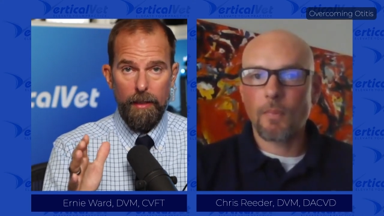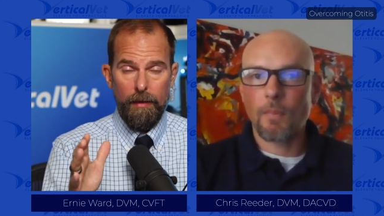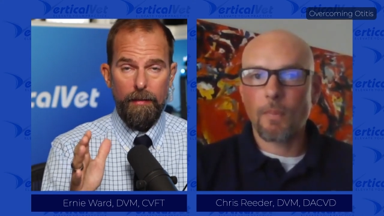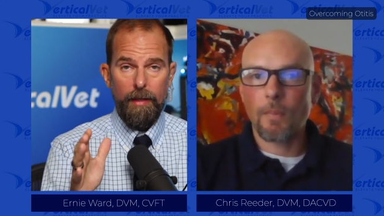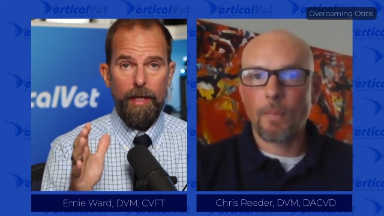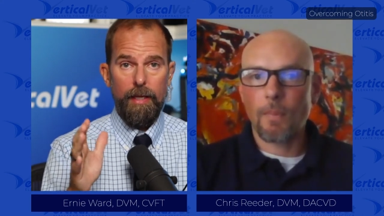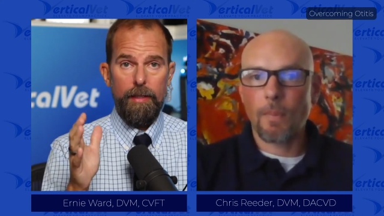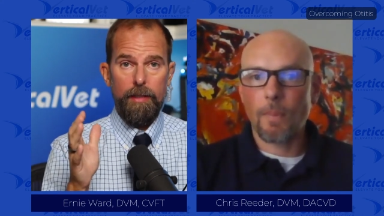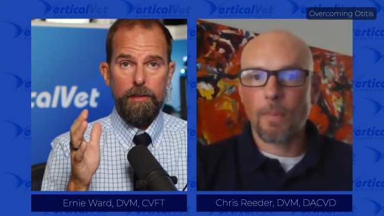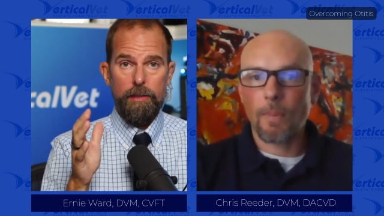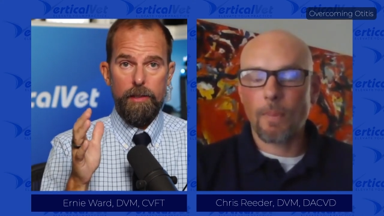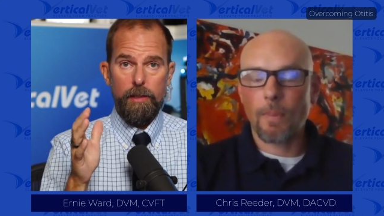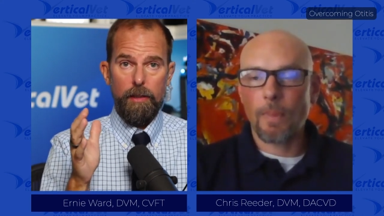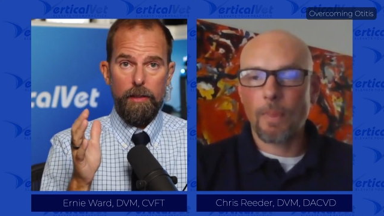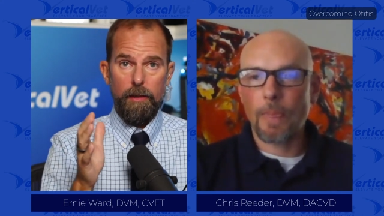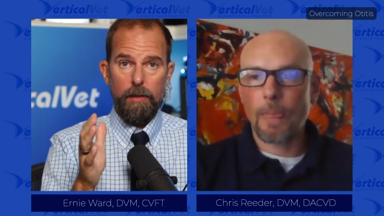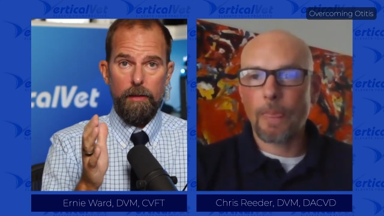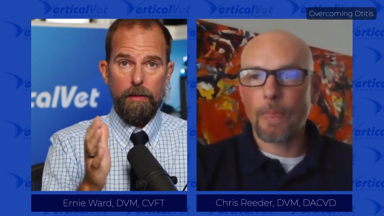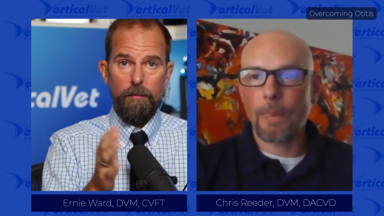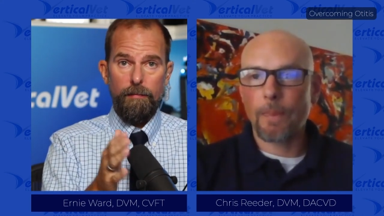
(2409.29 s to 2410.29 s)
Speaker 1: And that is
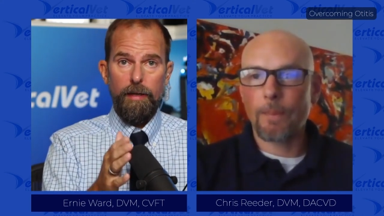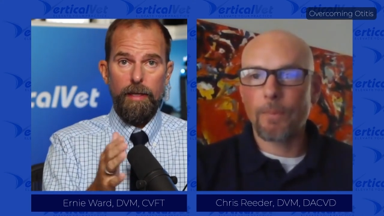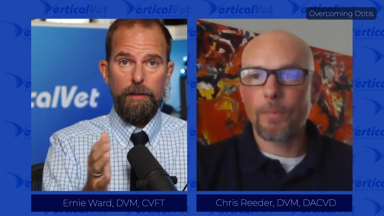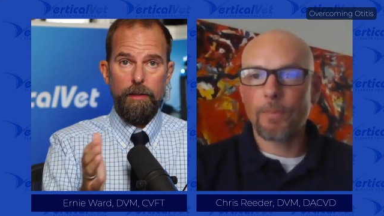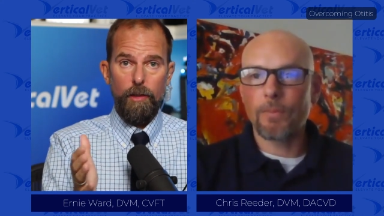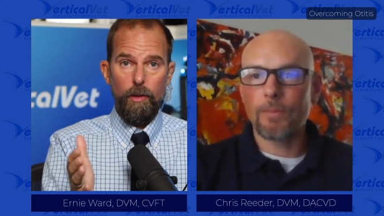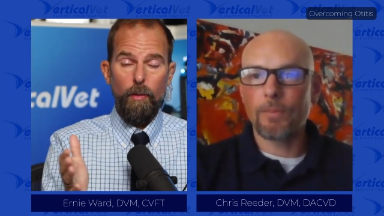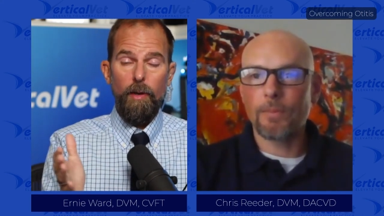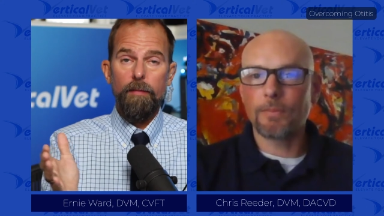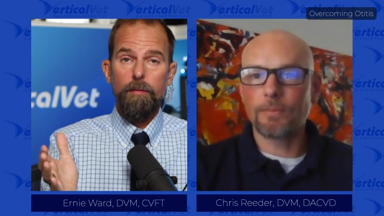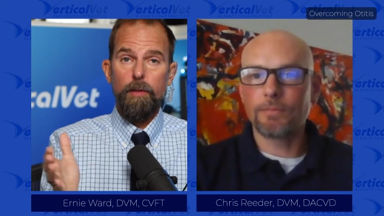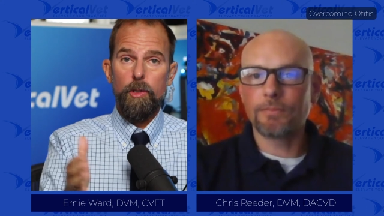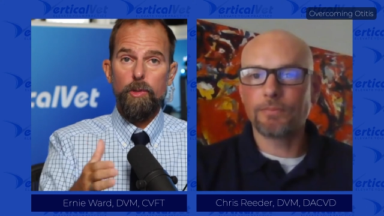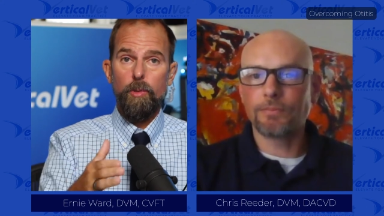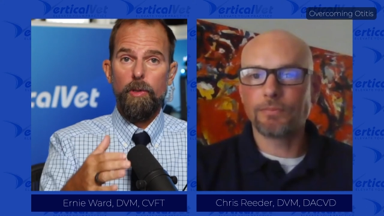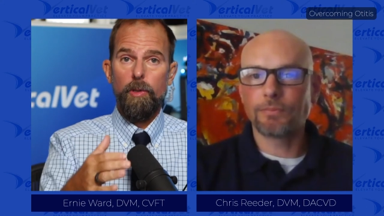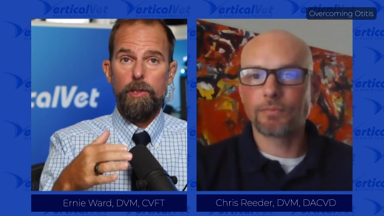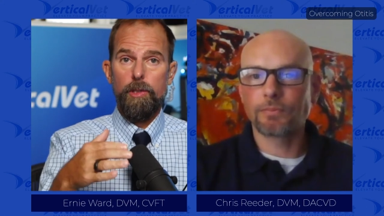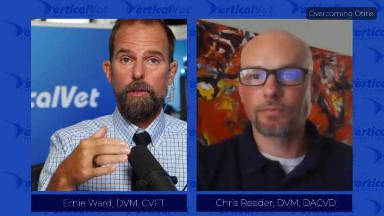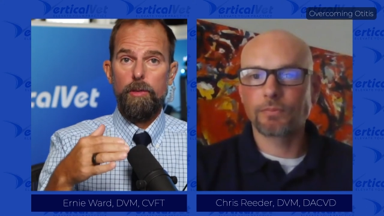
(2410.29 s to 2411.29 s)
the fact that you have the
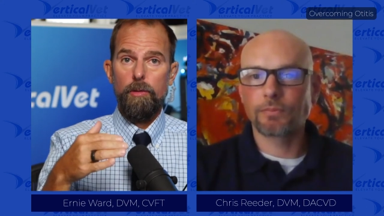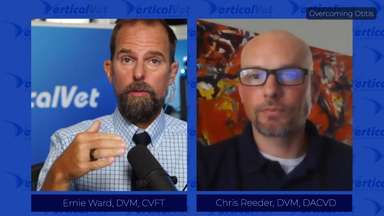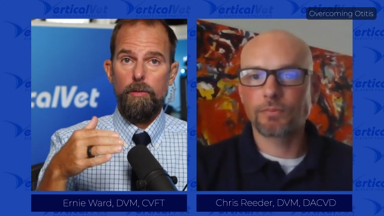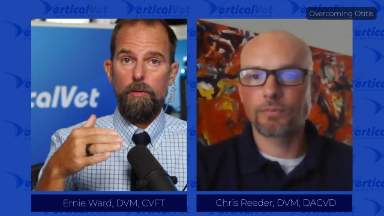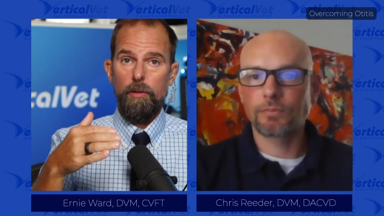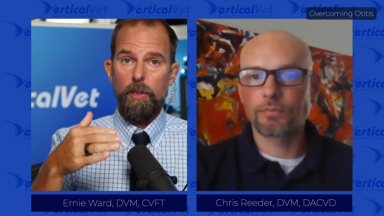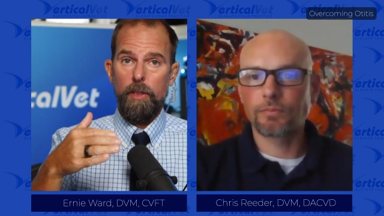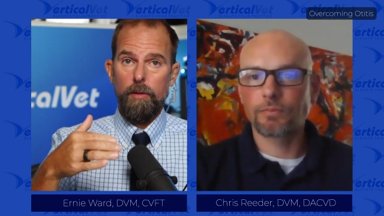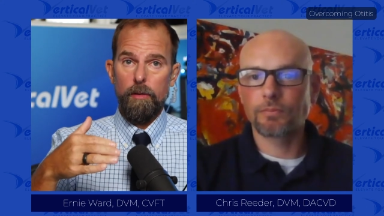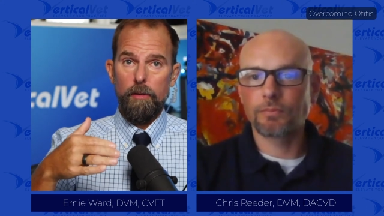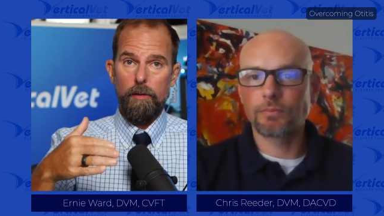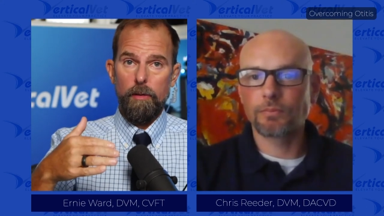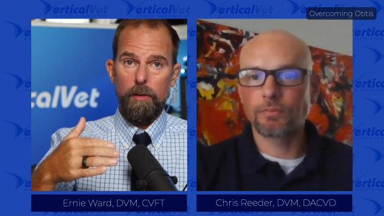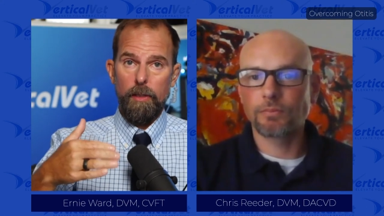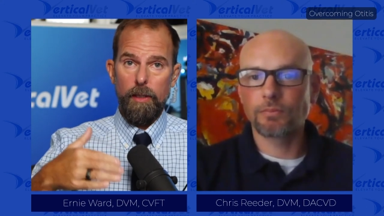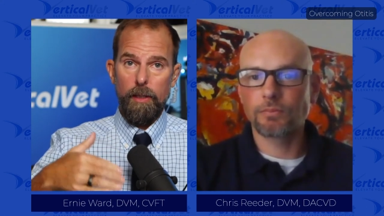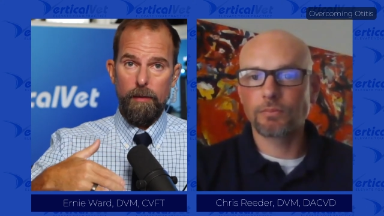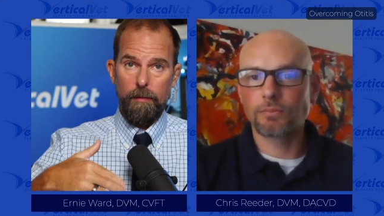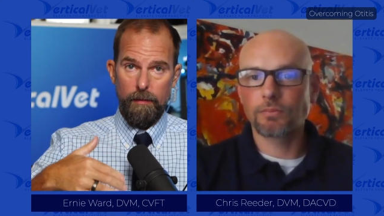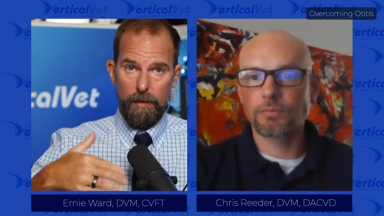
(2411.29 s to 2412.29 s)
choice to either
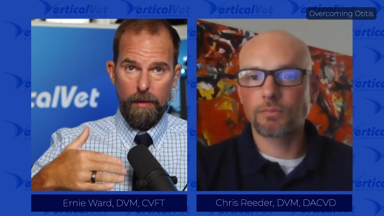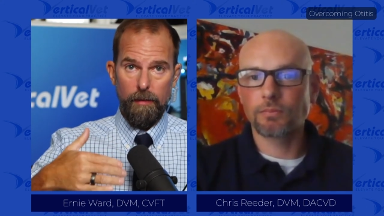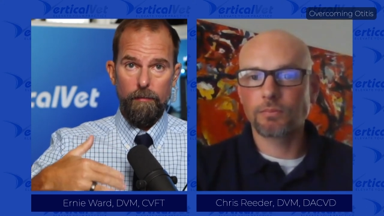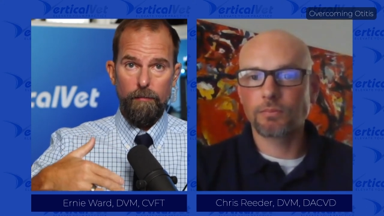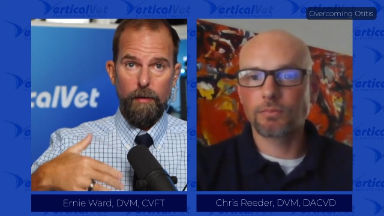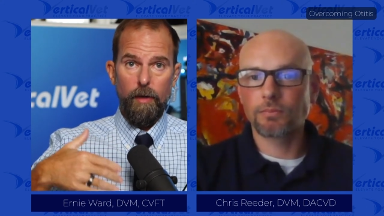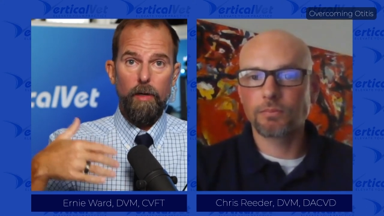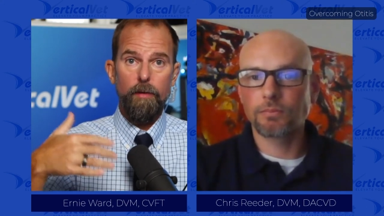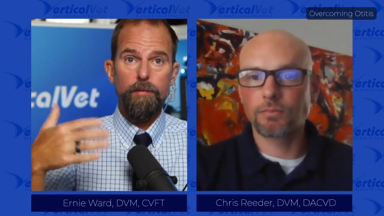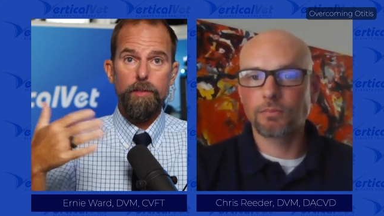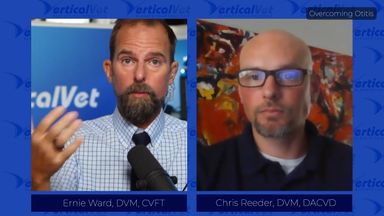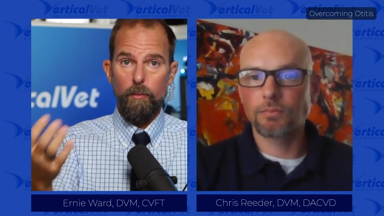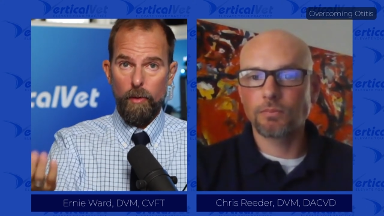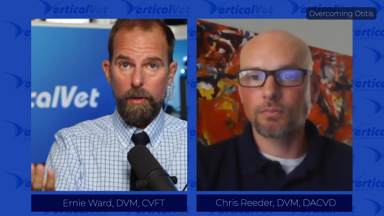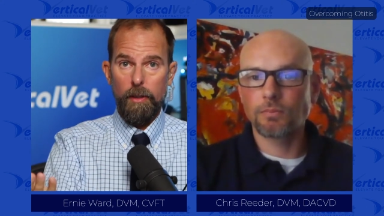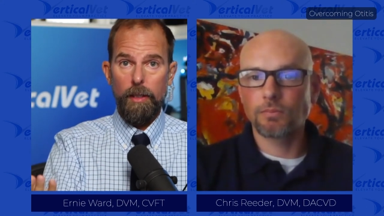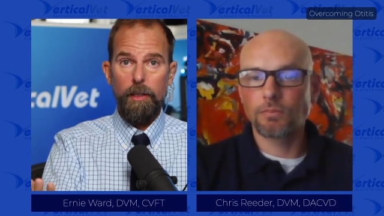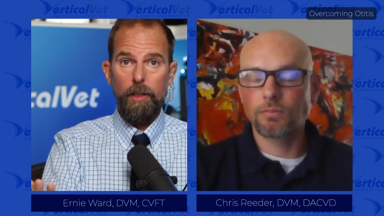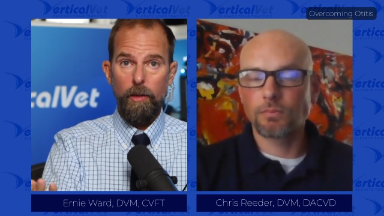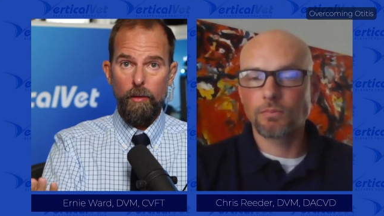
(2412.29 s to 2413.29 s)
in, involve
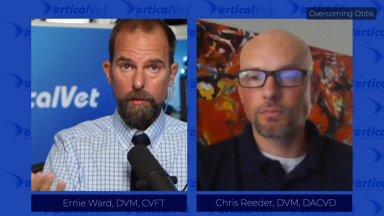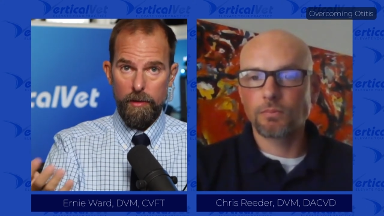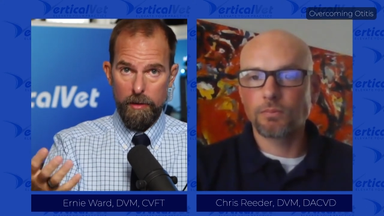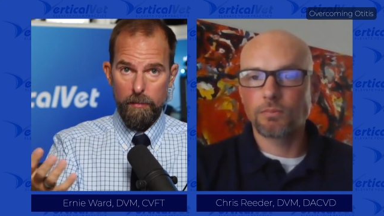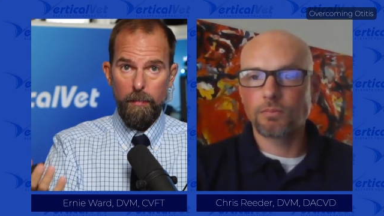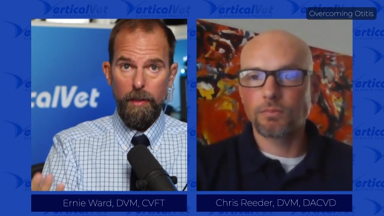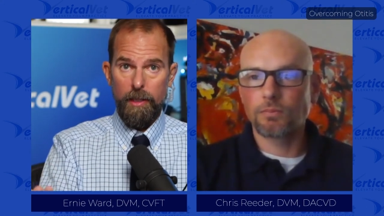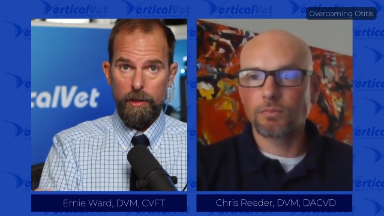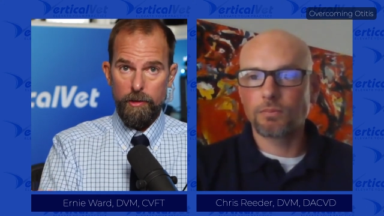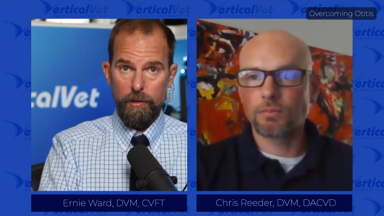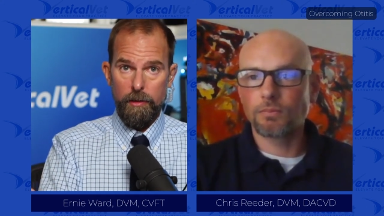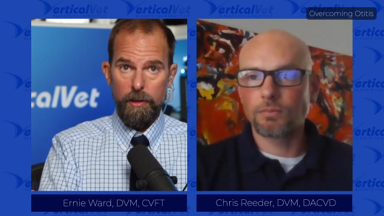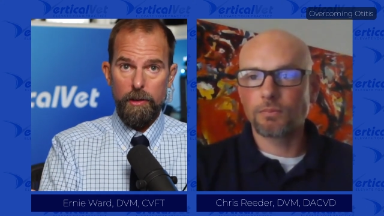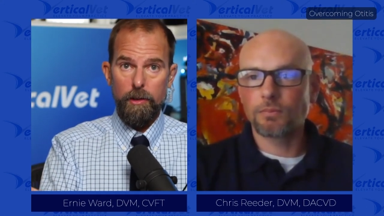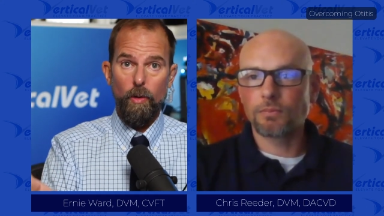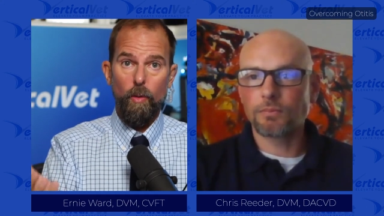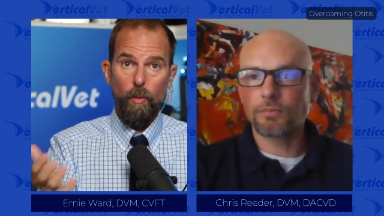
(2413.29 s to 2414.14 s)
someone like you, a specialist,